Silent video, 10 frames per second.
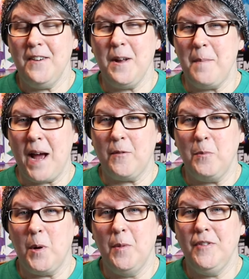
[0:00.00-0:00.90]
here, and I'm back with
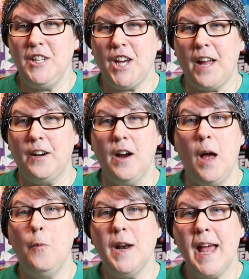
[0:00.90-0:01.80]
more movie chatter.
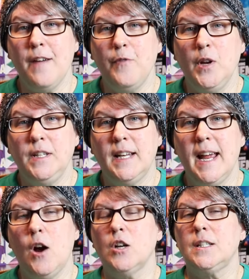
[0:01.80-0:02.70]
And what I have for you
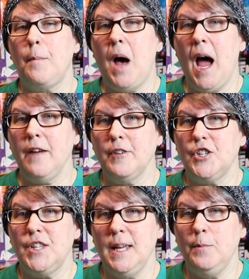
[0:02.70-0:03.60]
today are some
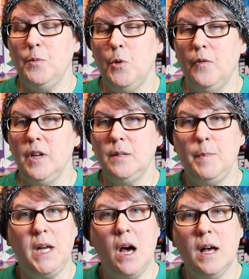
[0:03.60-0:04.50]
Irish themed movies
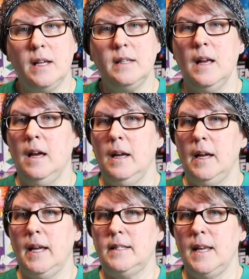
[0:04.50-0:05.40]
because
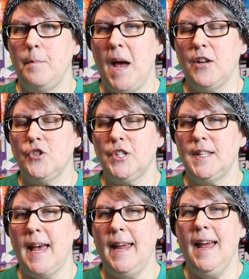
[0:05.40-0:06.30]
it's St. Patrick's
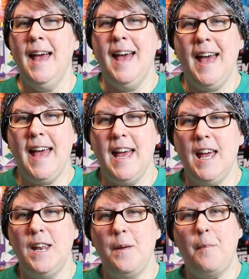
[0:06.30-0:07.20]
Day.
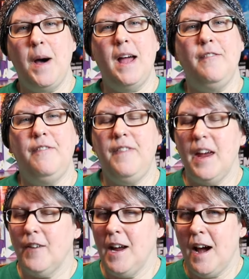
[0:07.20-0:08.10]
And my
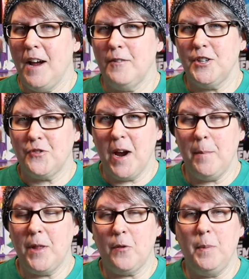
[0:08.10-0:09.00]
very Irish
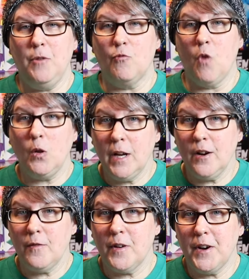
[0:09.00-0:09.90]
grandmother would be rolling
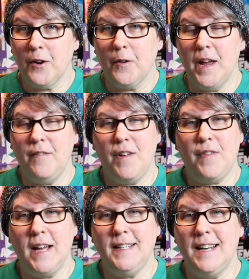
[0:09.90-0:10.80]
over in her grave if
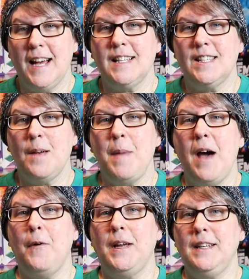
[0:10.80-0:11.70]
I did not
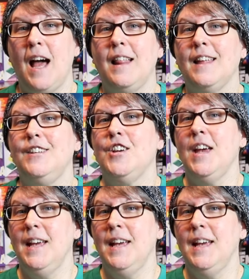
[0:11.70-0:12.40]
somehow acknowledge